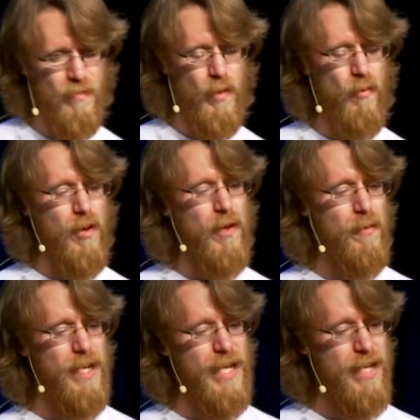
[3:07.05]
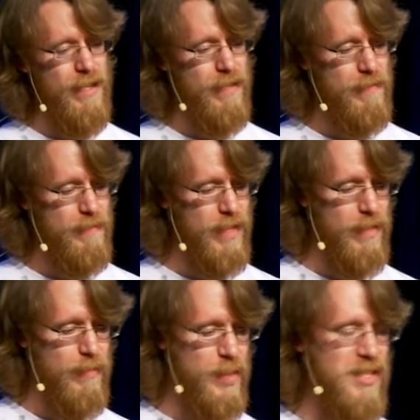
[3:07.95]
We work in
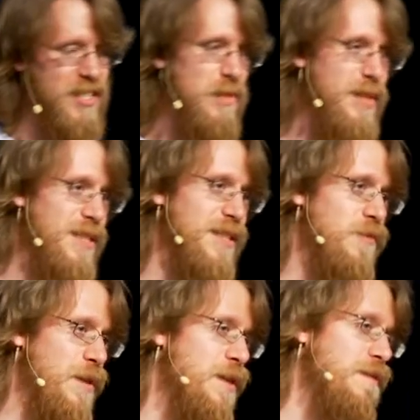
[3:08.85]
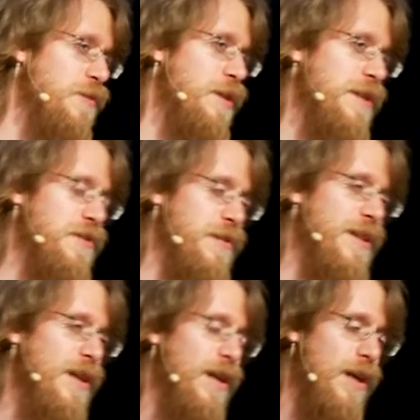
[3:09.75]
business to business within the food
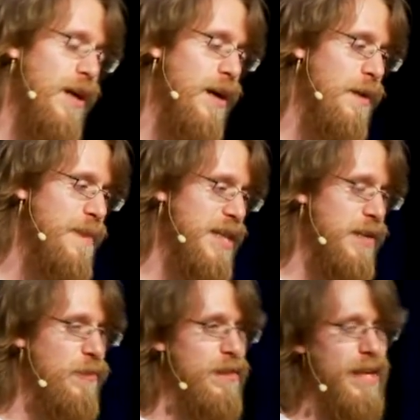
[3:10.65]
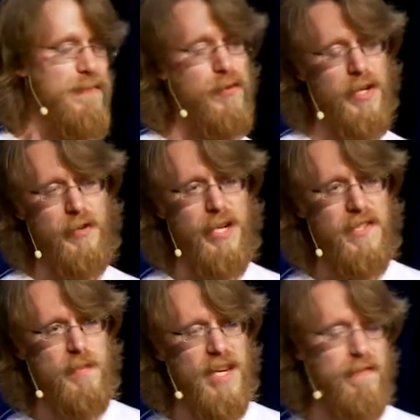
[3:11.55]
industry, mainly with food
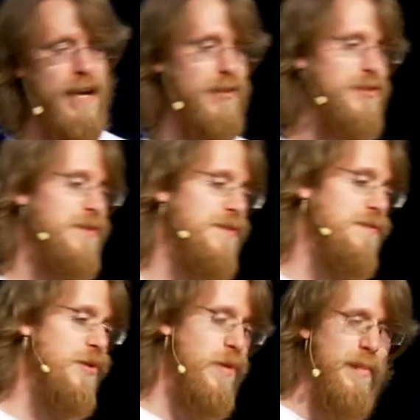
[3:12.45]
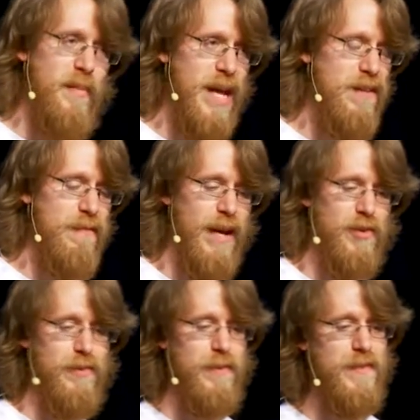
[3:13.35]
ingredients manufacturers, food equipment
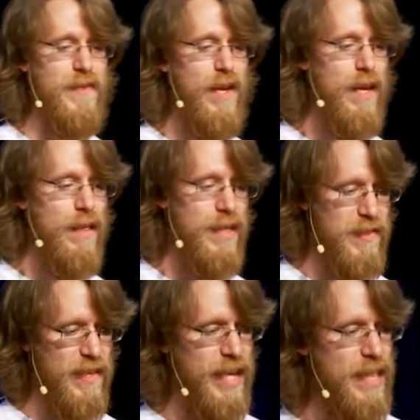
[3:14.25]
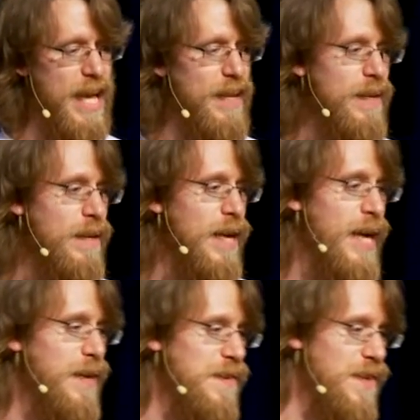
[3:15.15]
manufacturers, things like that.
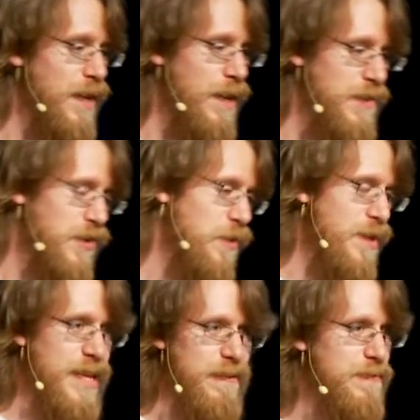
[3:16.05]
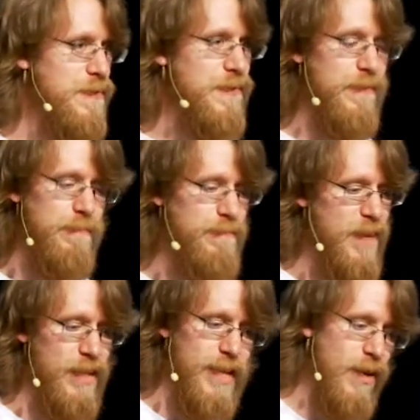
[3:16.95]
And so the devs
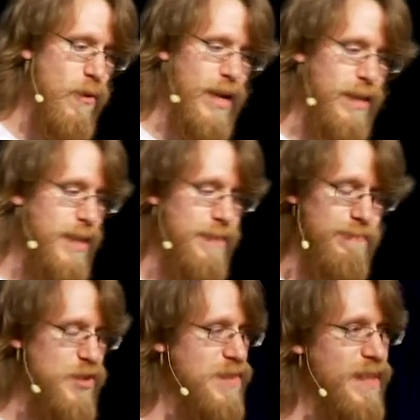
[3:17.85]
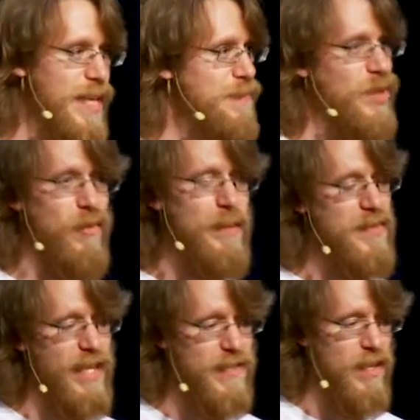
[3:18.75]
at Quiet Light just build
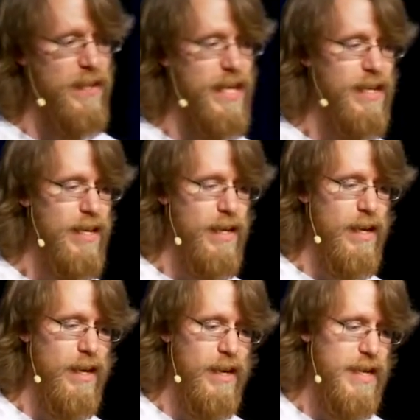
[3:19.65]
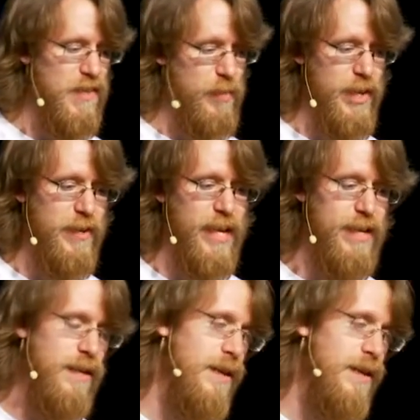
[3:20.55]
websites all day, and it's pretty great.